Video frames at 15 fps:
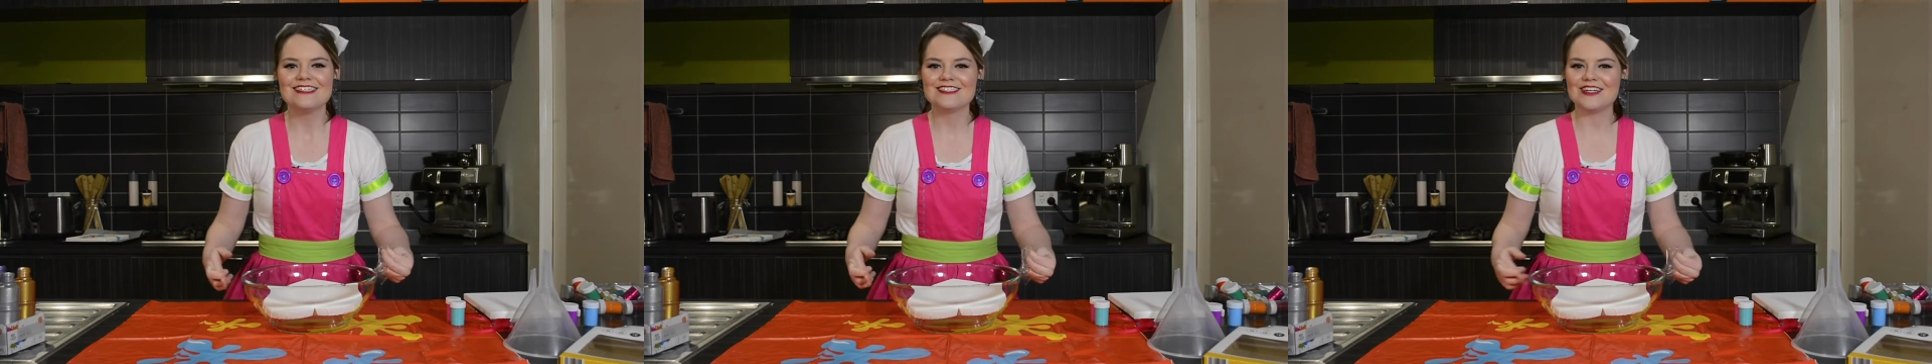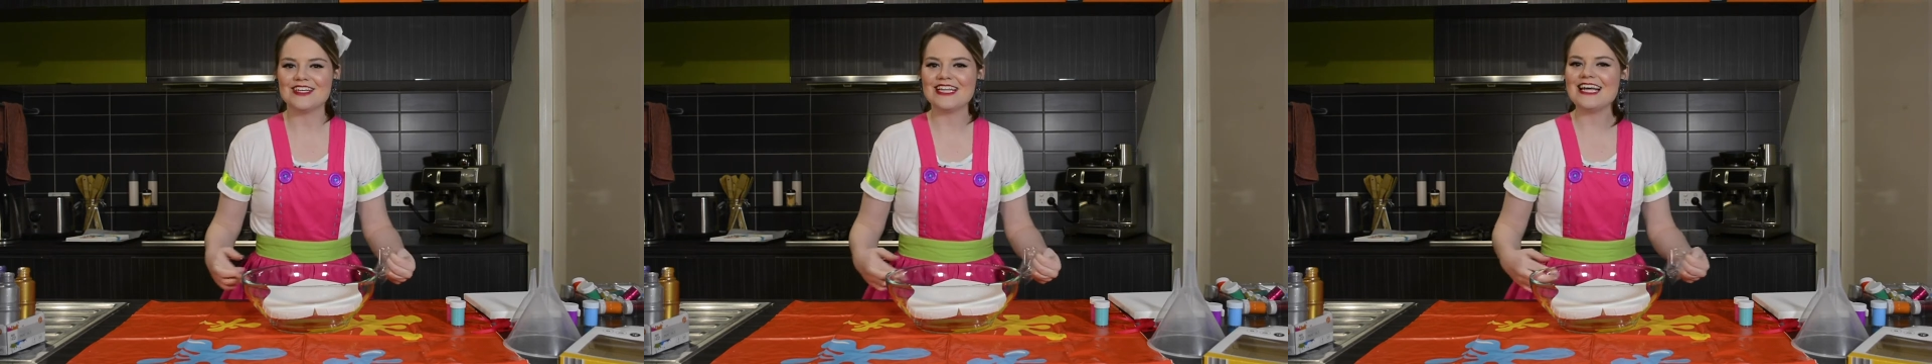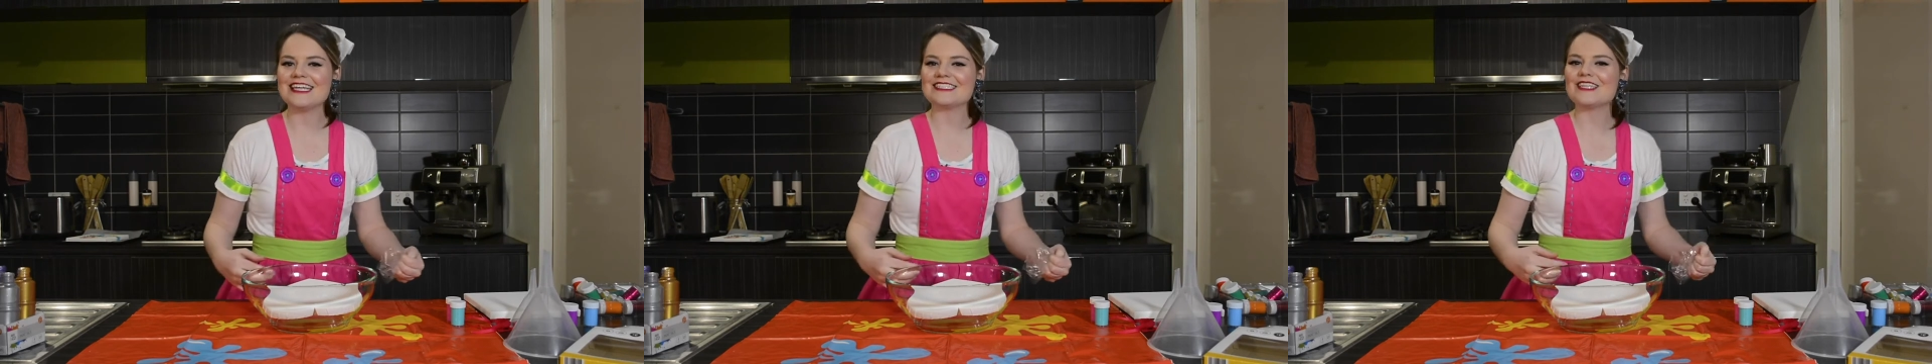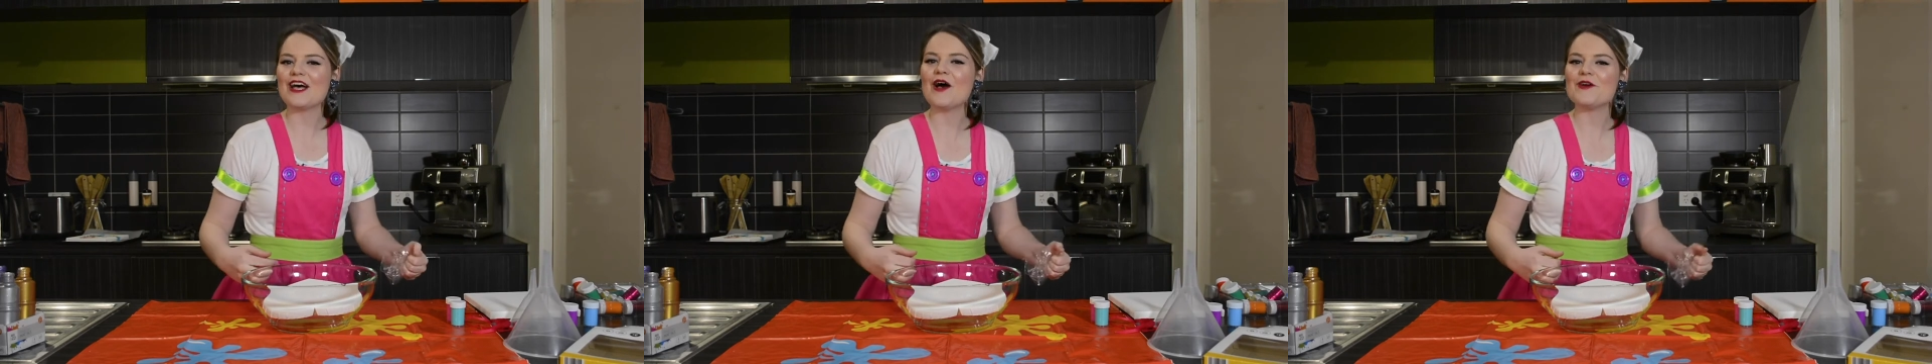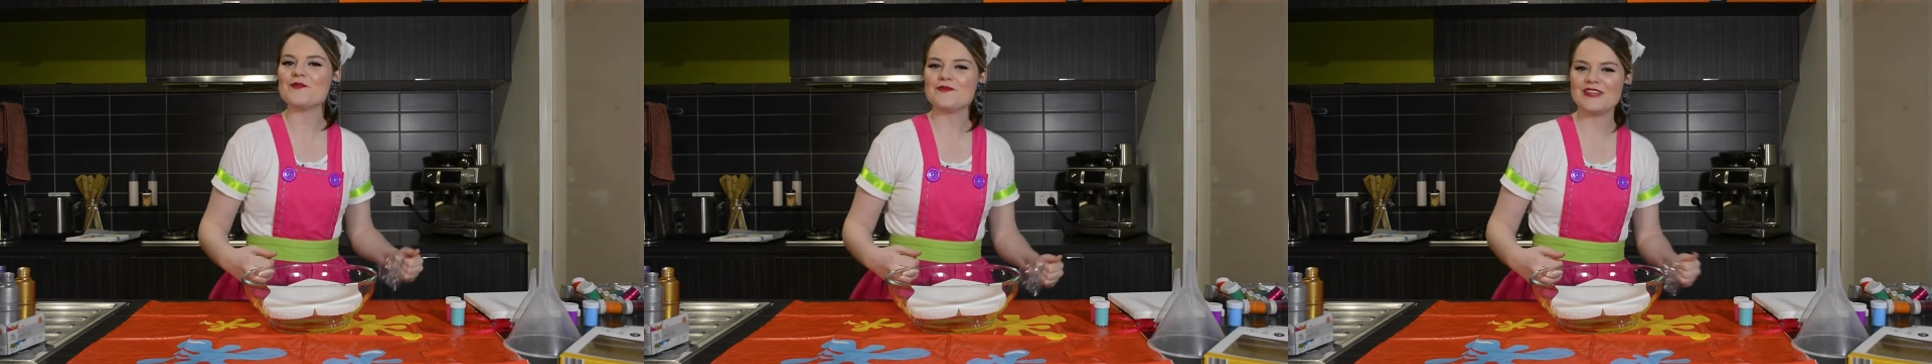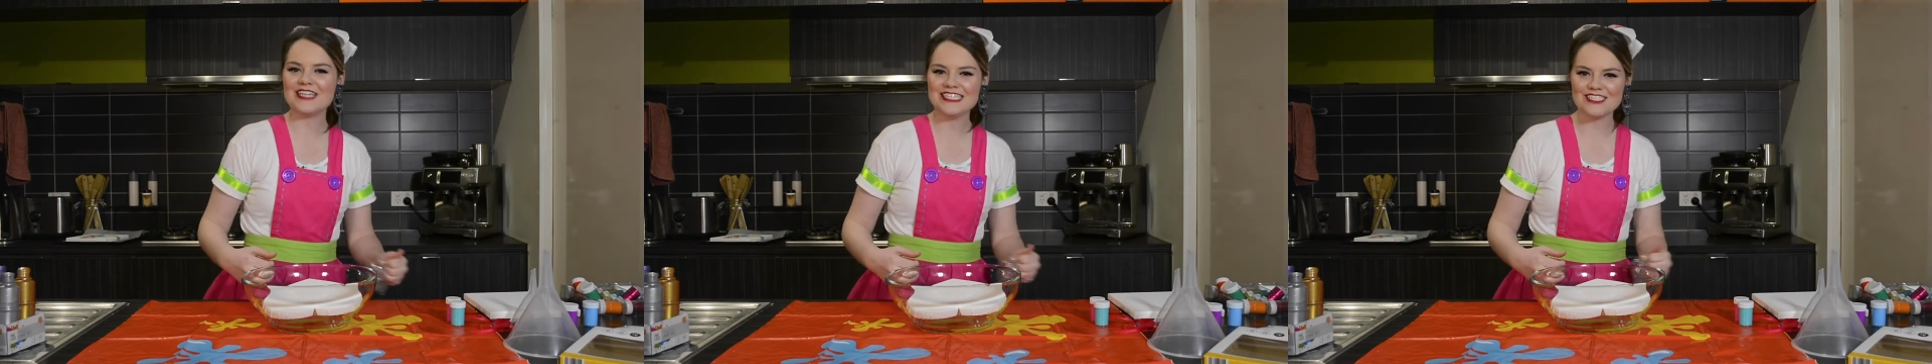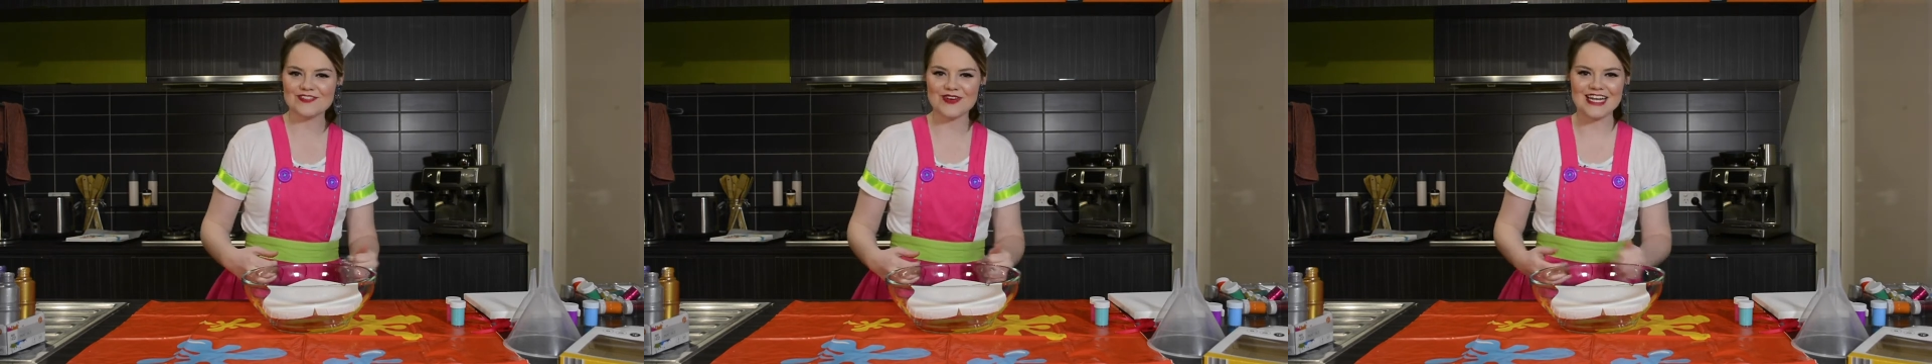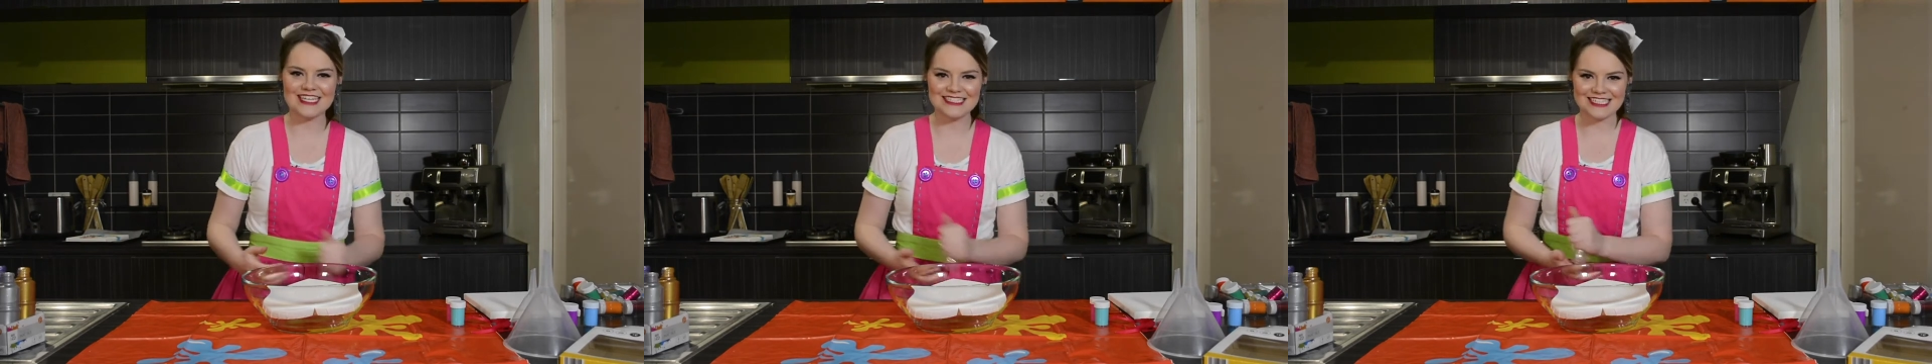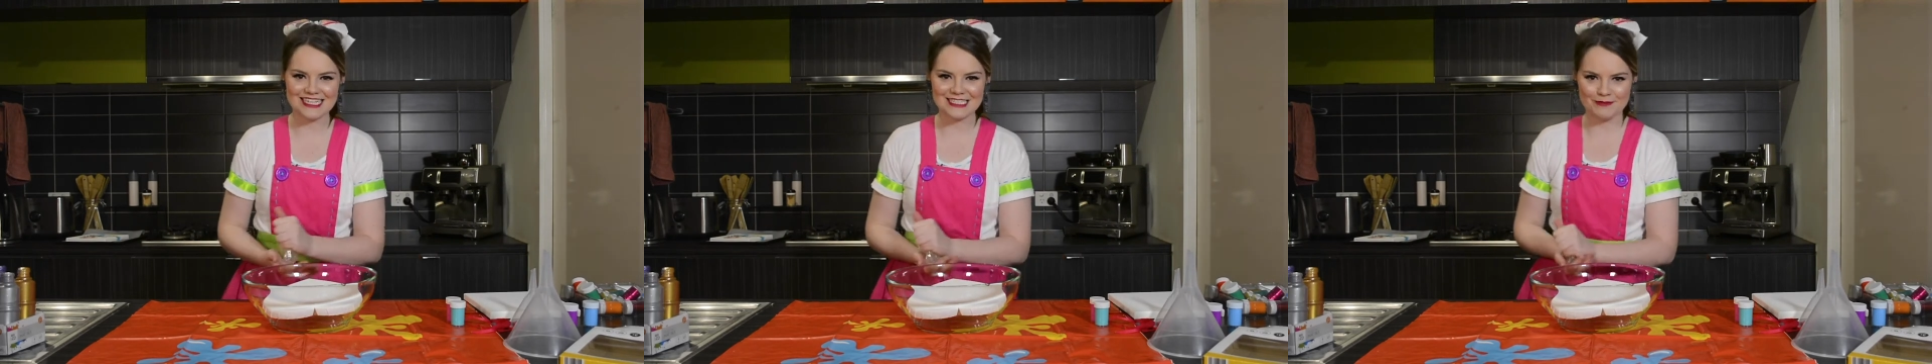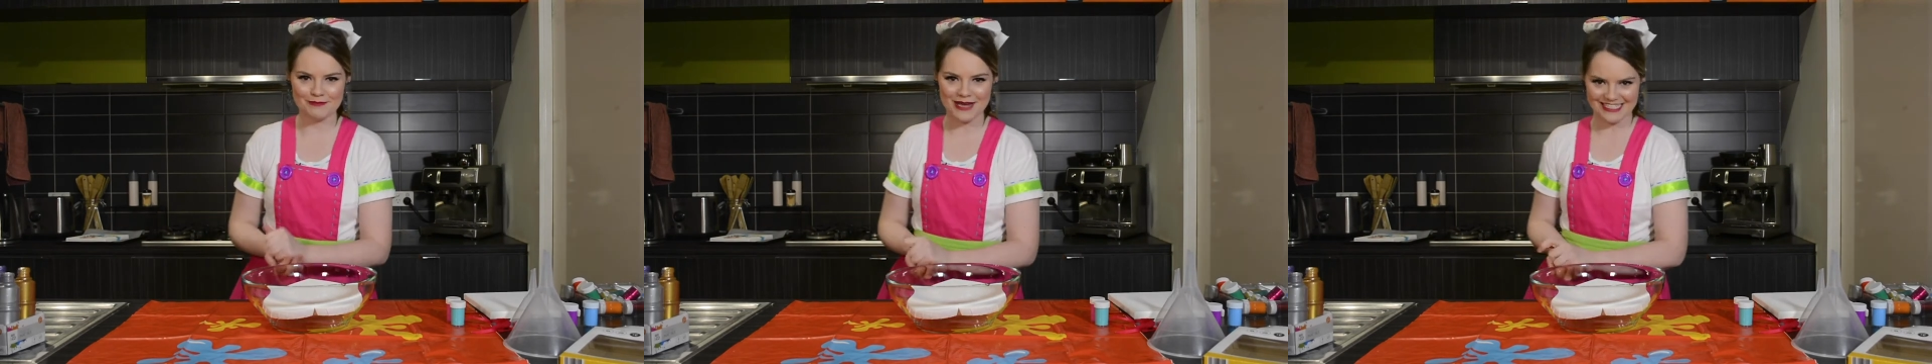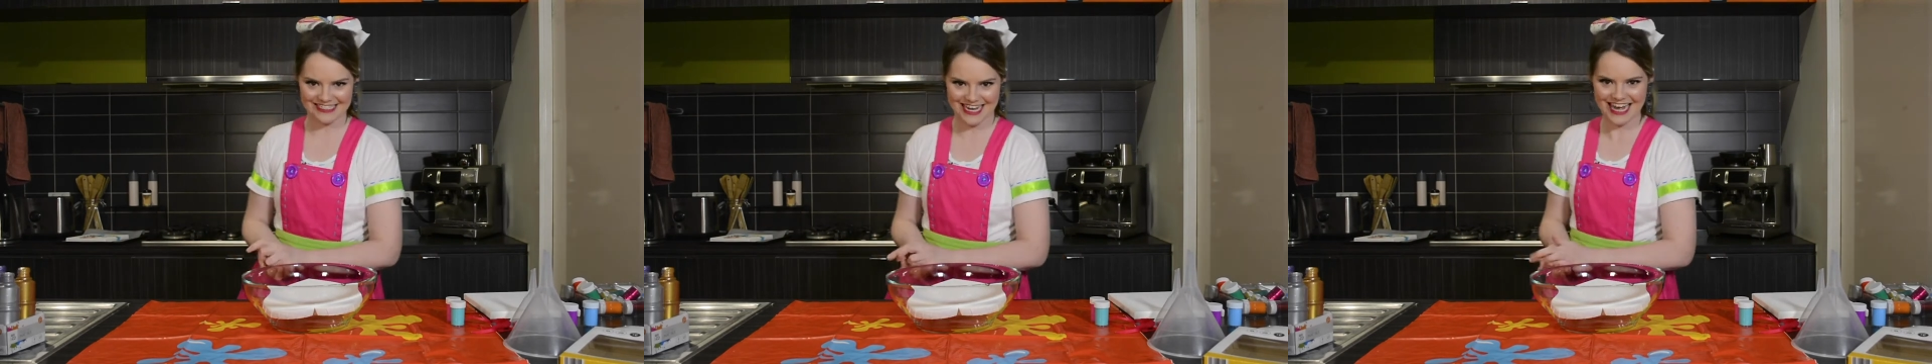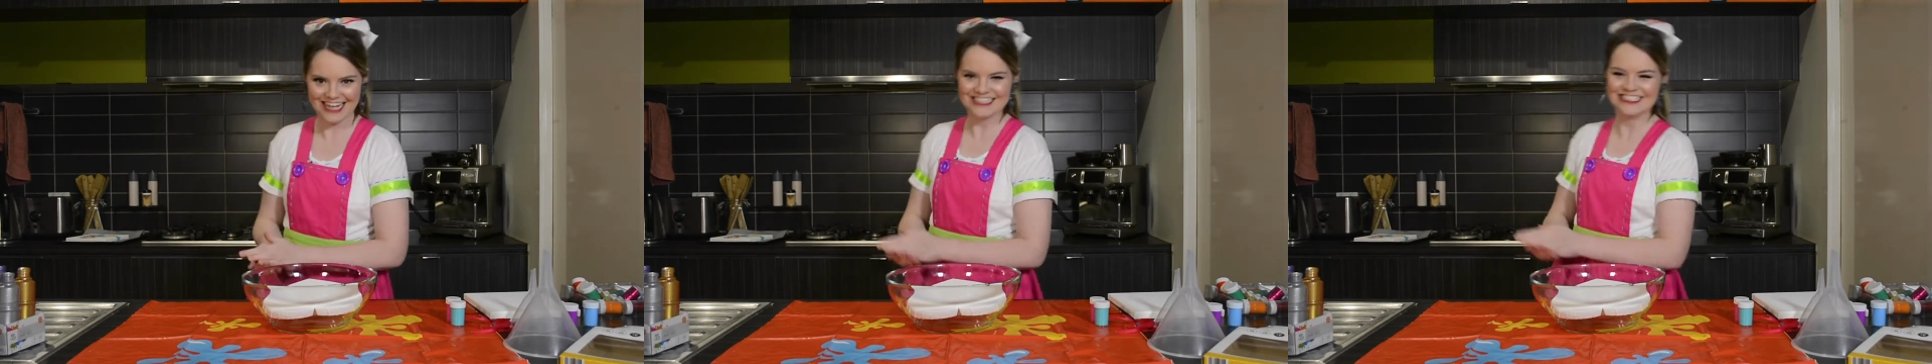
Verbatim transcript: so let's hope this one does better.